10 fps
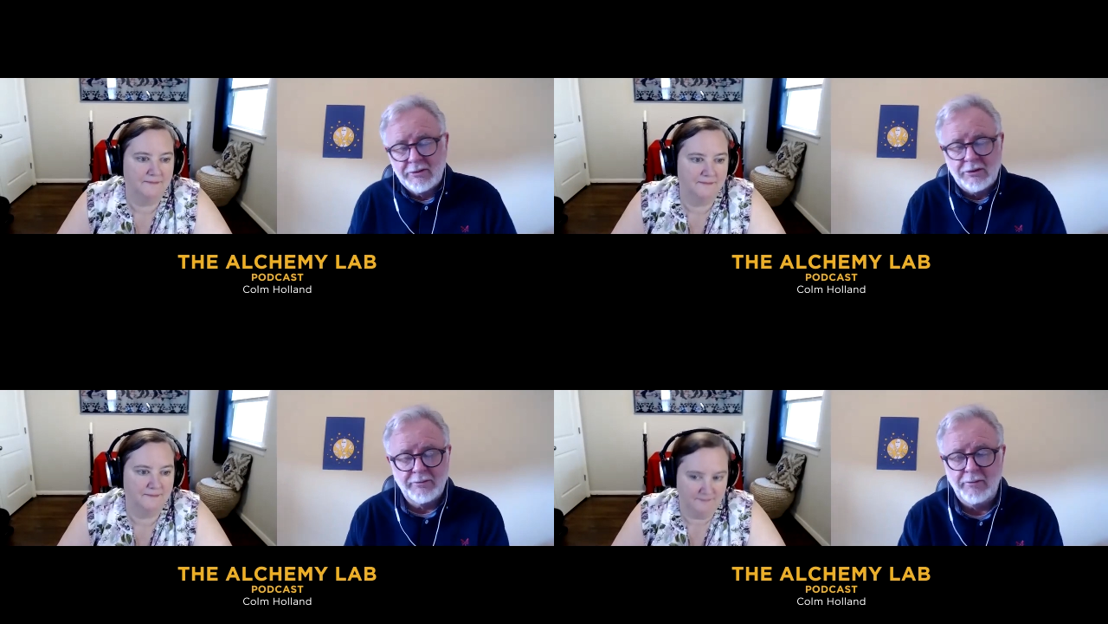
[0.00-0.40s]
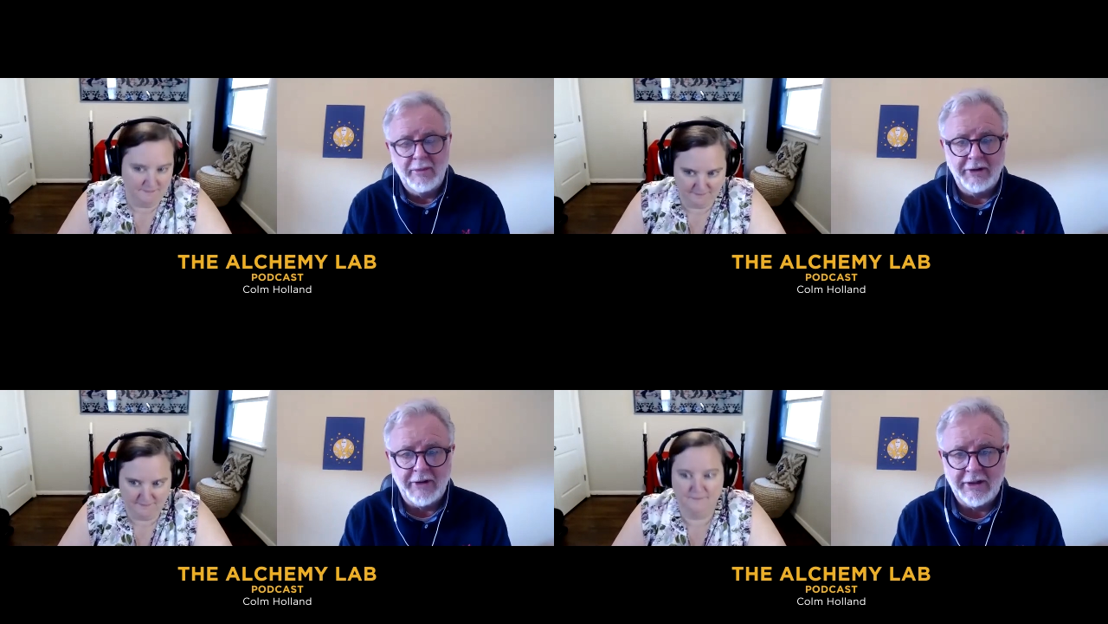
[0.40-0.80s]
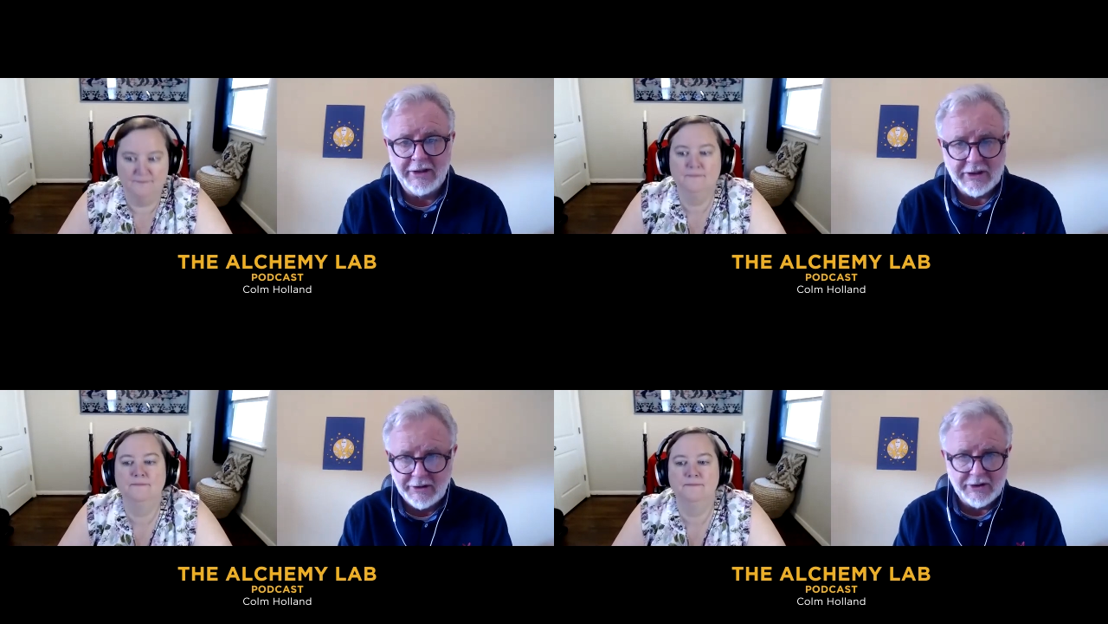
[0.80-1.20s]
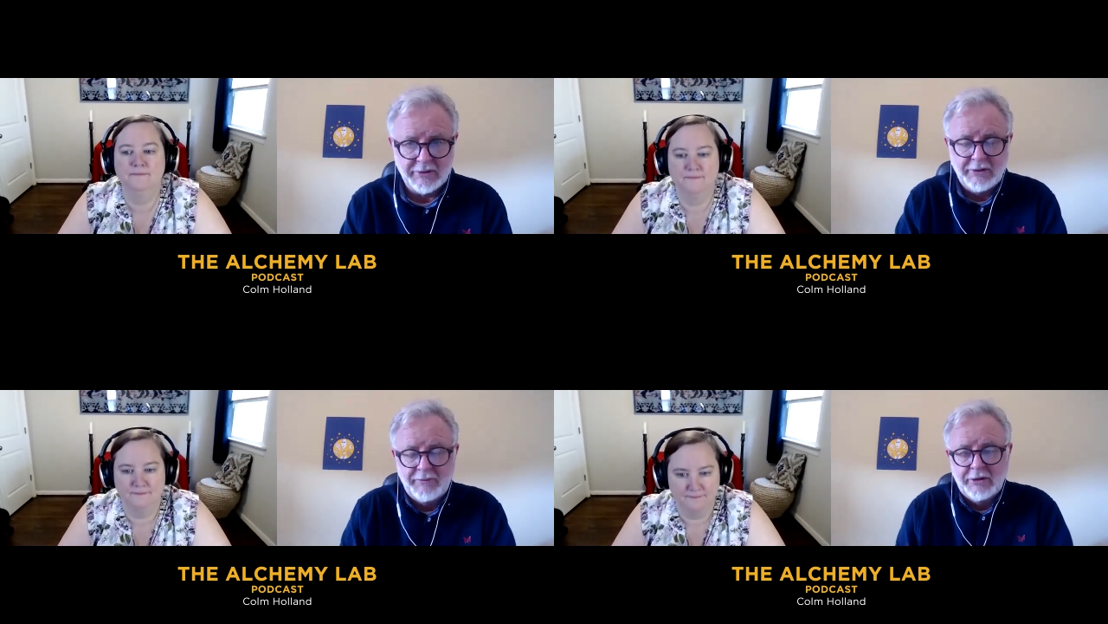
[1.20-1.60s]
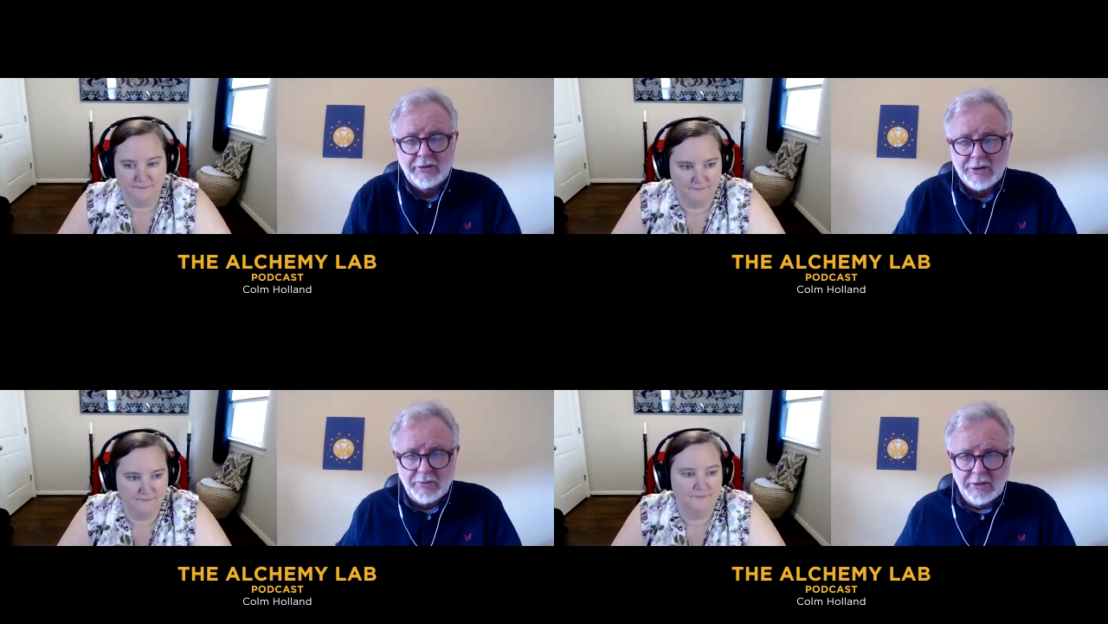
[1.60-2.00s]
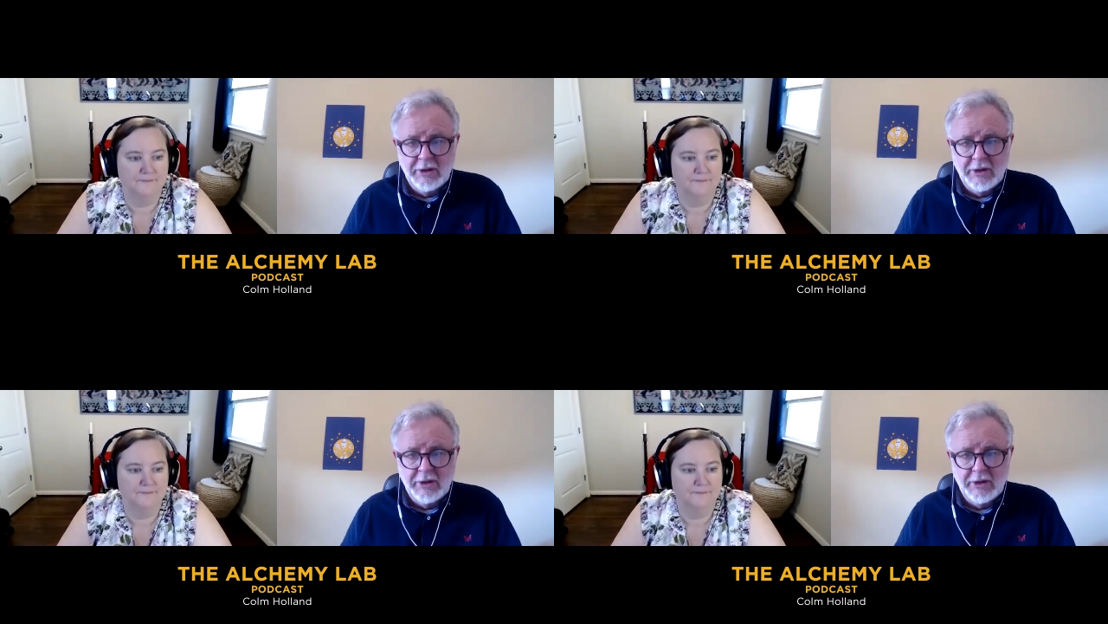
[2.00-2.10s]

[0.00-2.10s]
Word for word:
Speaker 1: sure many of our listeners and viewers